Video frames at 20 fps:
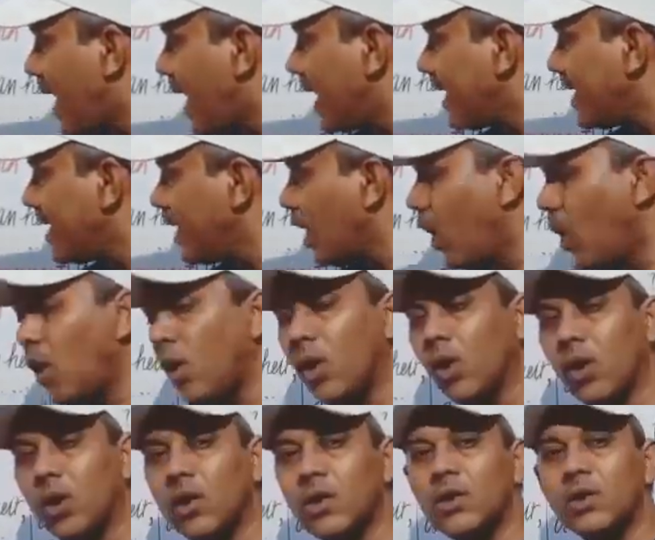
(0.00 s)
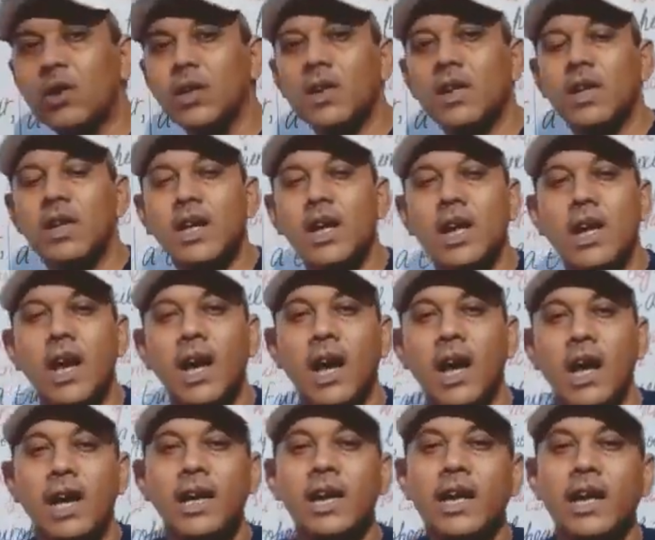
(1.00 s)
by O,
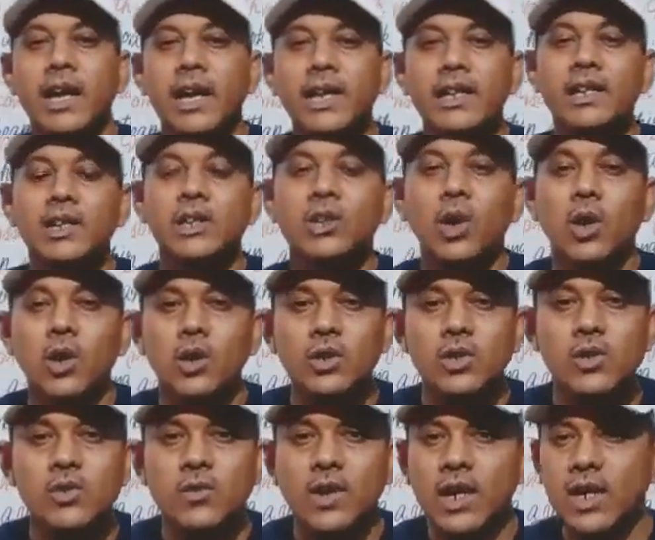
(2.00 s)
in those